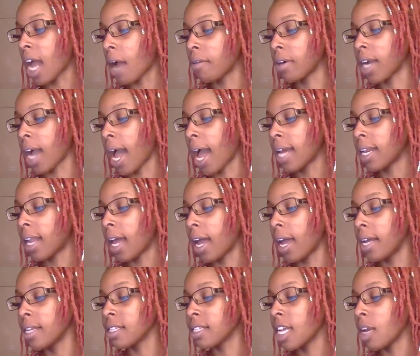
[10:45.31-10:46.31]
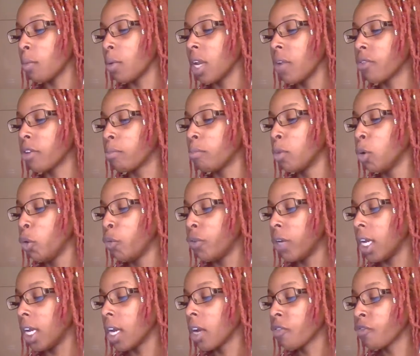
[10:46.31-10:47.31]
our guidelines and we
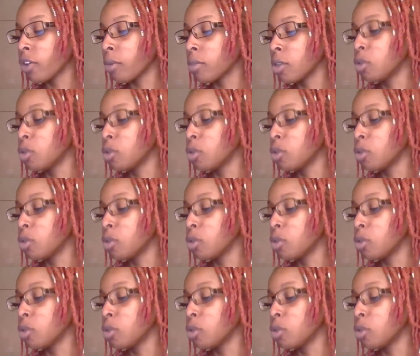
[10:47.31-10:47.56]
removed it from